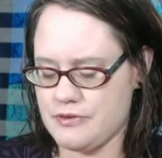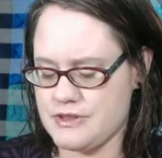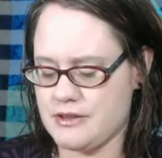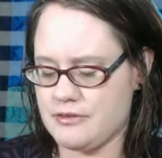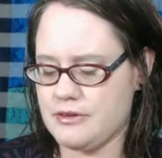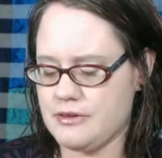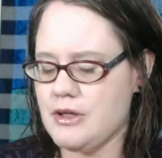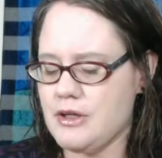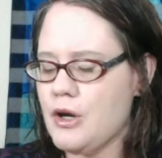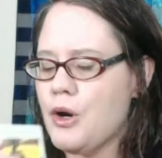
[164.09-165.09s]
So
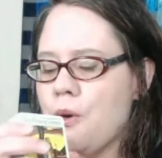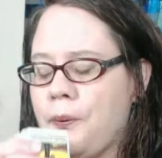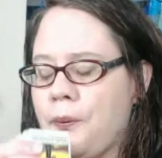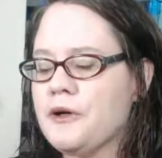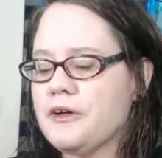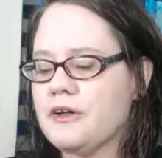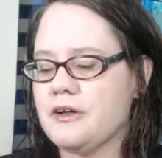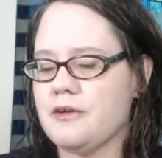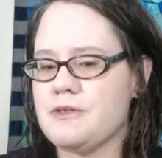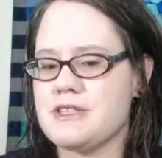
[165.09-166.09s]

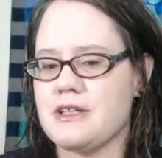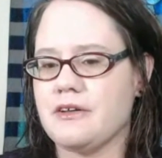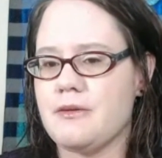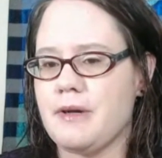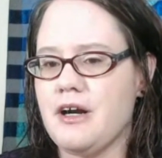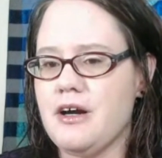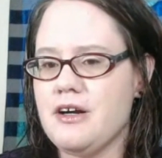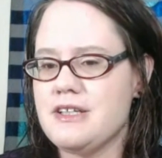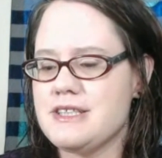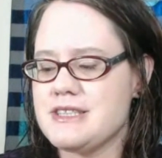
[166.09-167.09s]
just gonna clear my
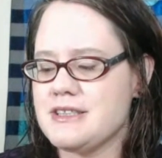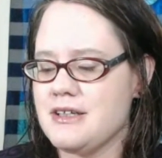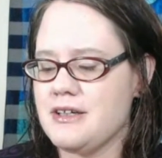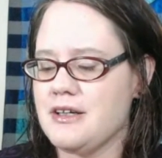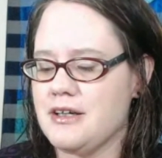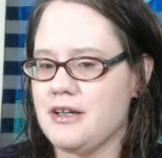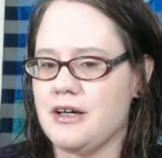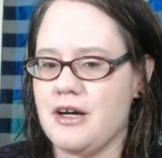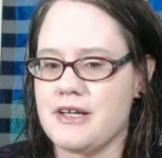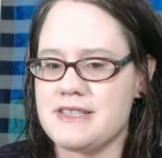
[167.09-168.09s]
cards.
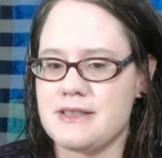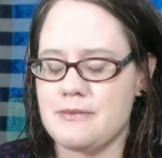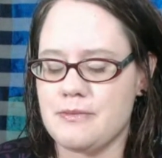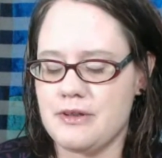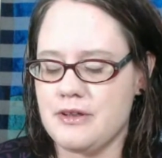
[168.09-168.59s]
Awesome.